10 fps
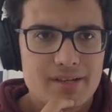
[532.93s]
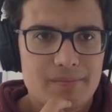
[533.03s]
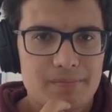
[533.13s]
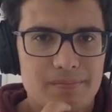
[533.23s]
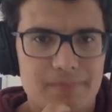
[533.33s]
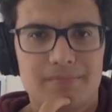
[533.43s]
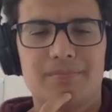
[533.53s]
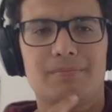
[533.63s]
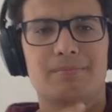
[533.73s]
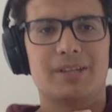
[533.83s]
I'm just
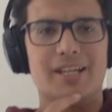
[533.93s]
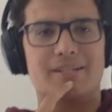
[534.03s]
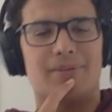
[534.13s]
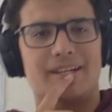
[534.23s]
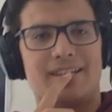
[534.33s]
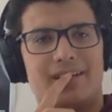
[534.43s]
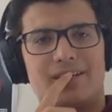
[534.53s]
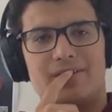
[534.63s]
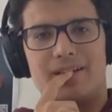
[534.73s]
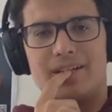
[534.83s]
talking smack please, about please send it
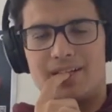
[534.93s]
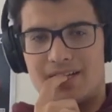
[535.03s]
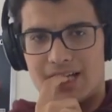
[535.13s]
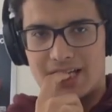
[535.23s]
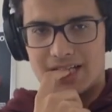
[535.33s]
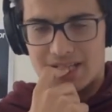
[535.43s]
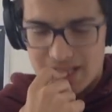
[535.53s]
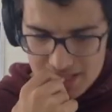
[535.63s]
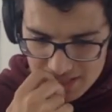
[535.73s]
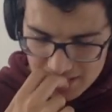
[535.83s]
to me. Oh, yeah.